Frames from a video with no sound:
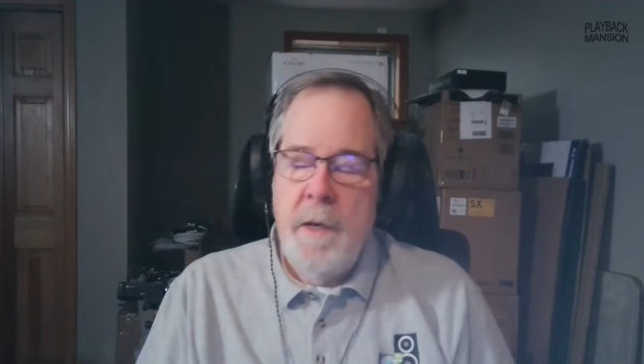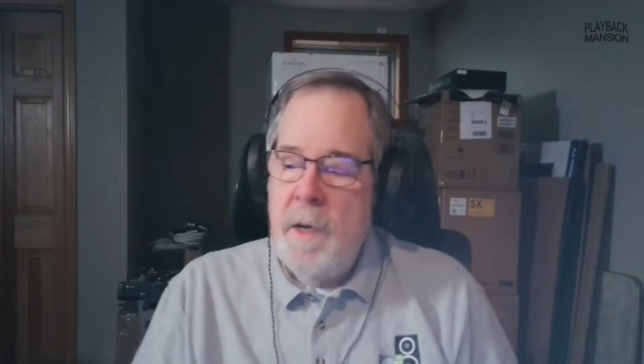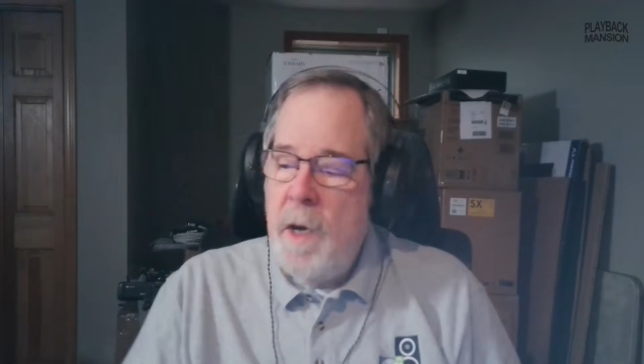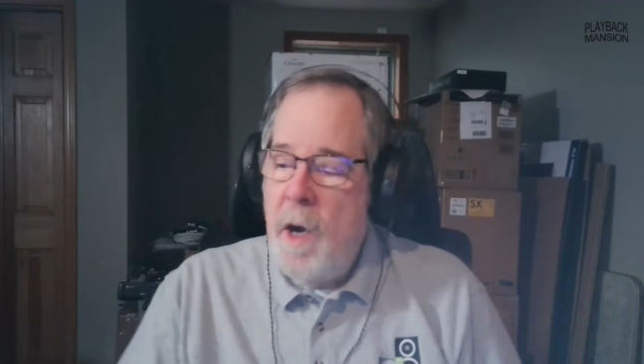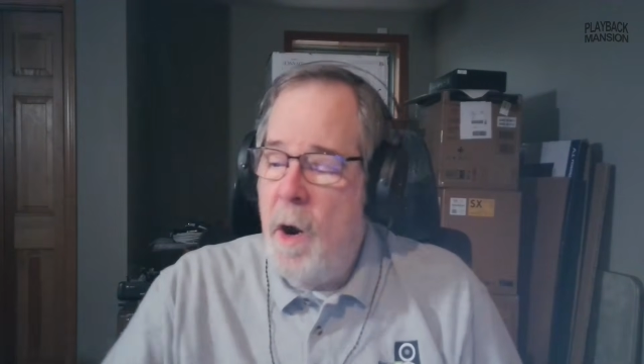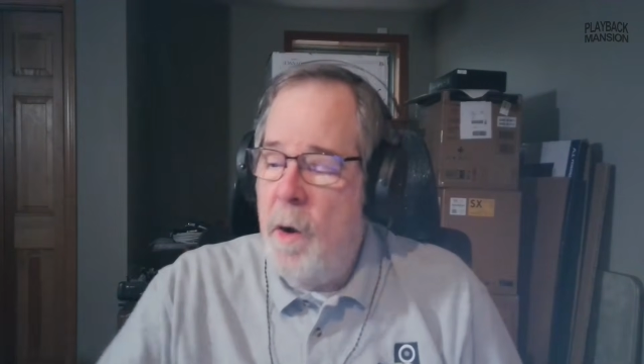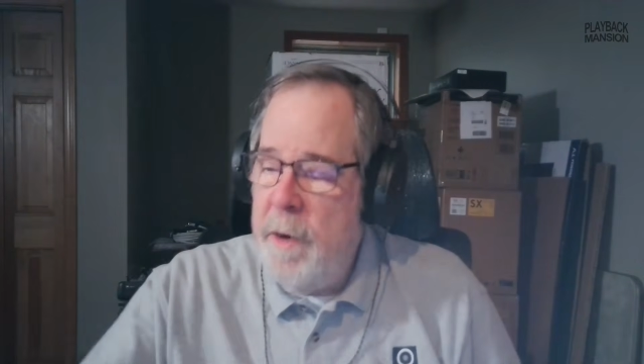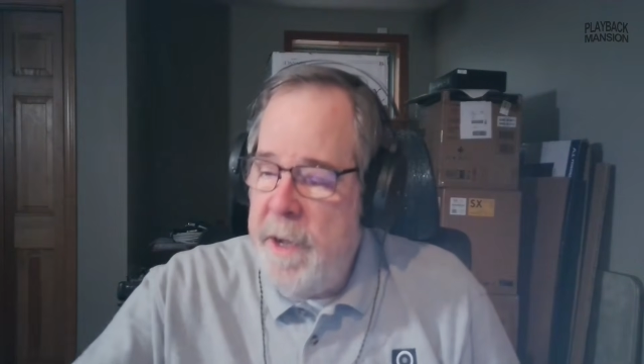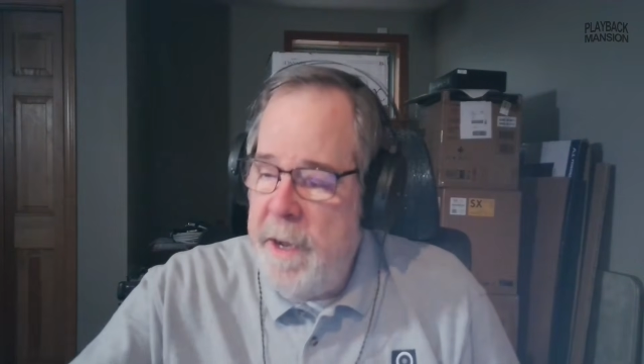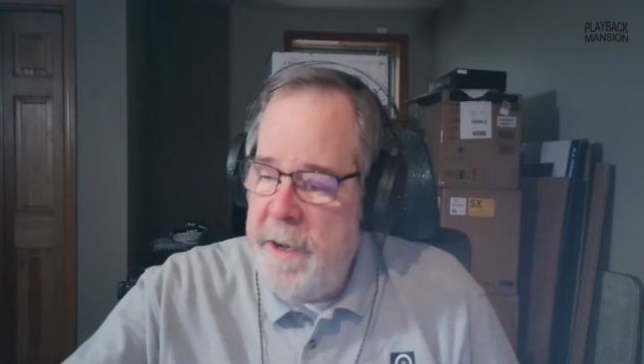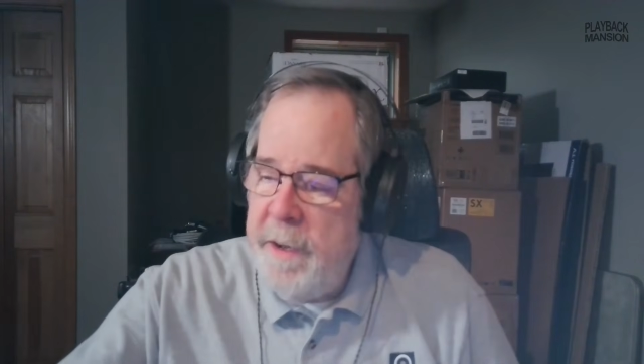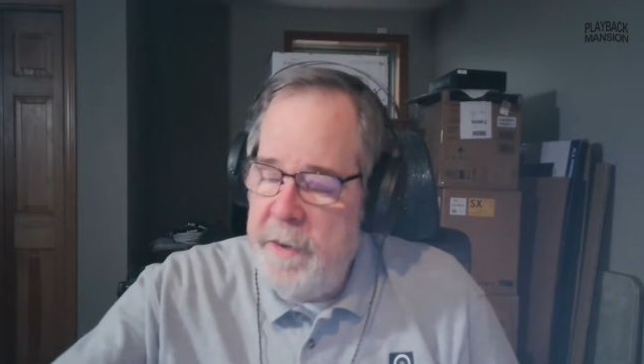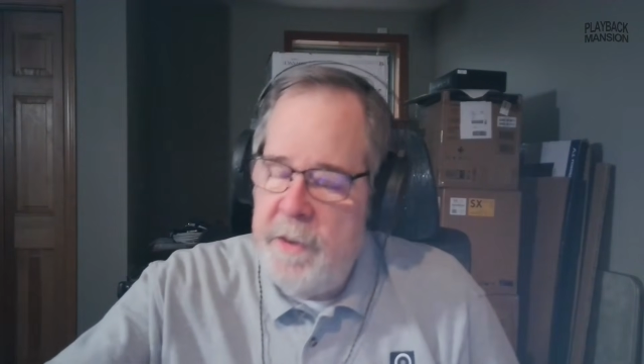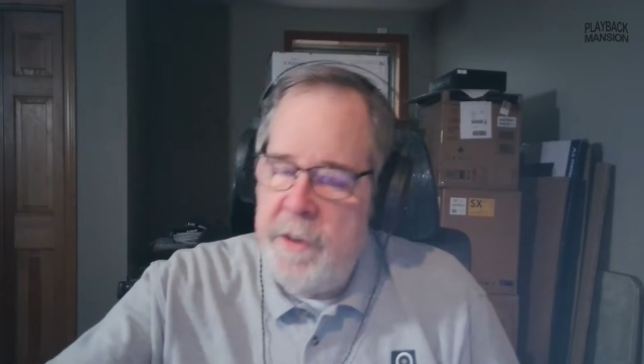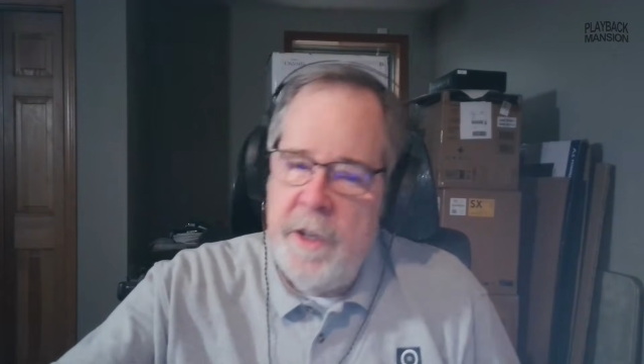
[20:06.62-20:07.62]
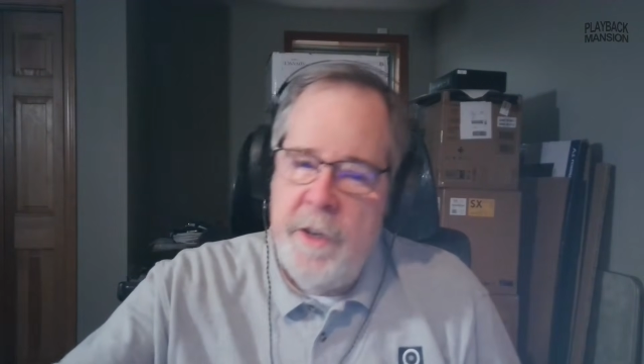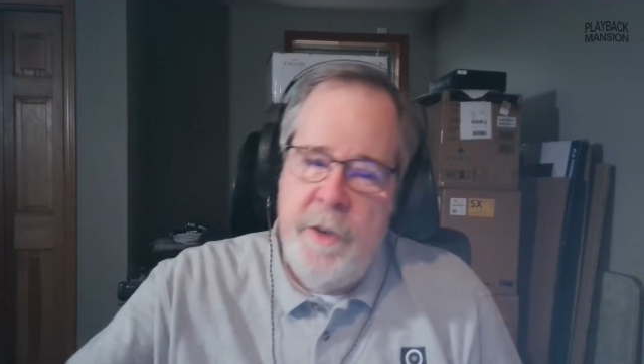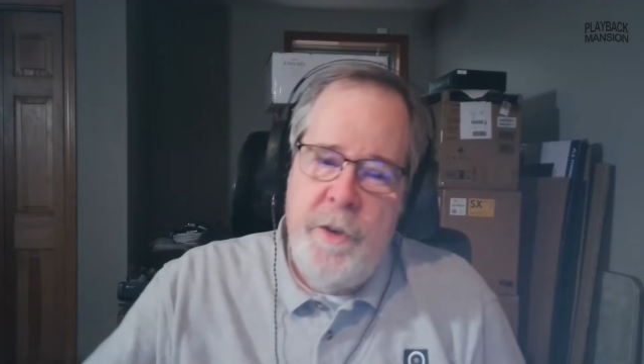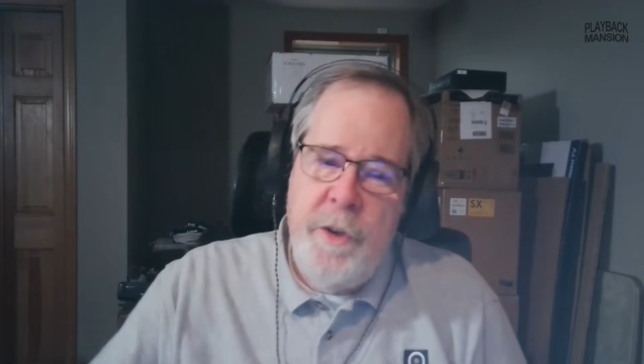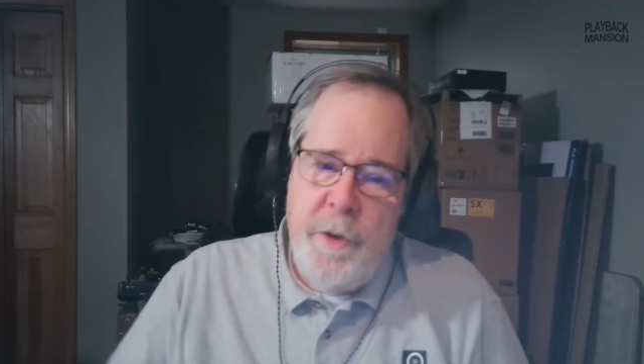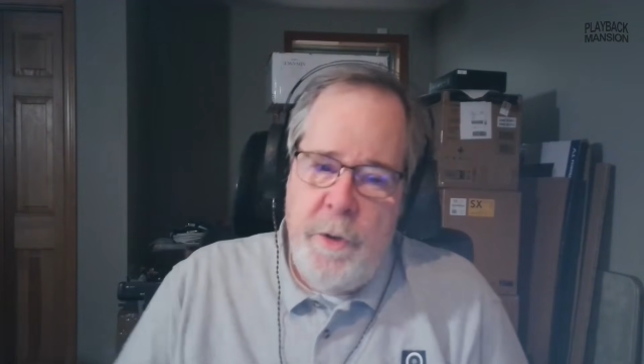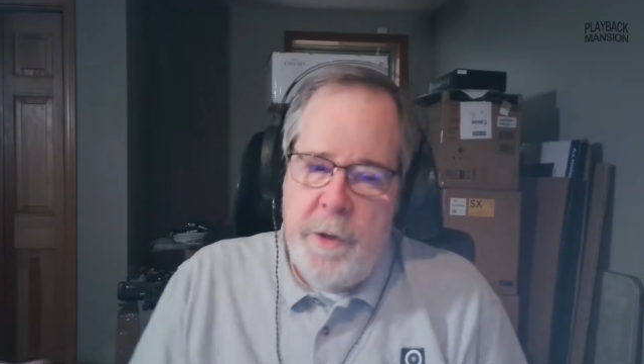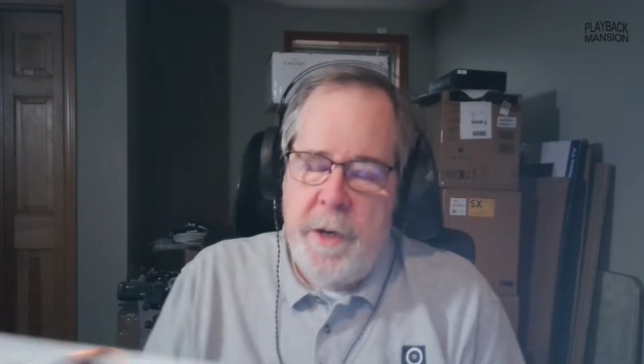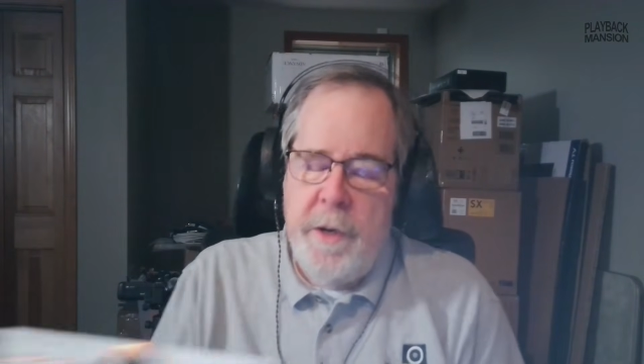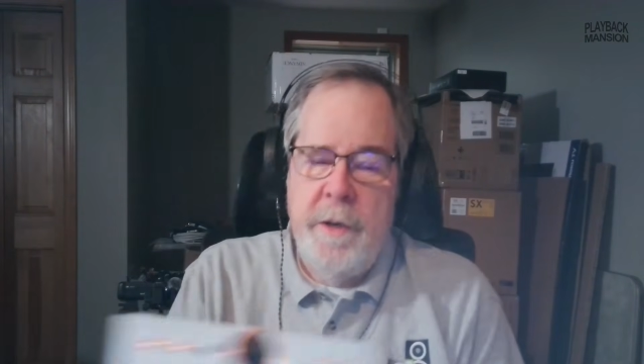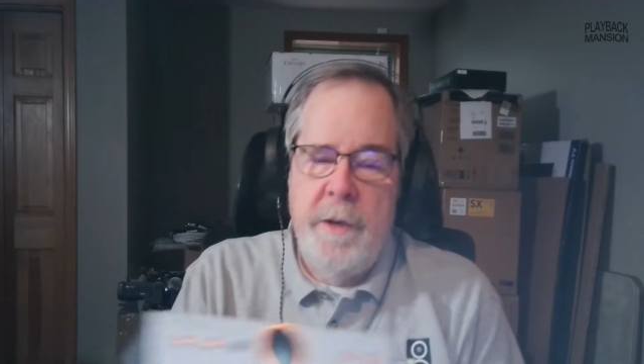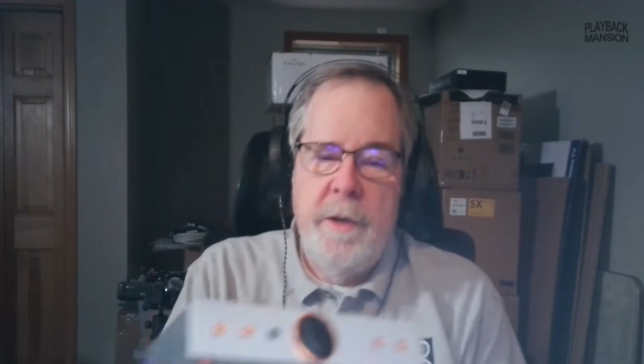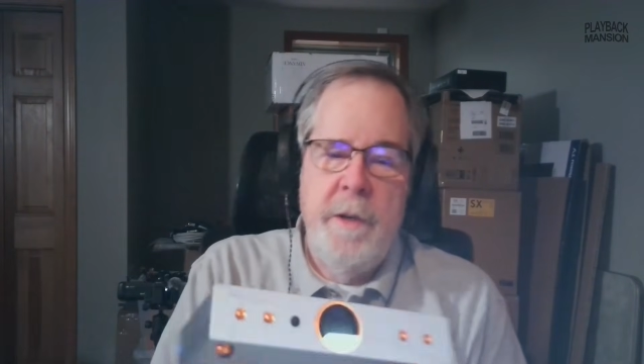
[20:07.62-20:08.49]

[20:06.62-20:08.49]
Oh, it is the Douk,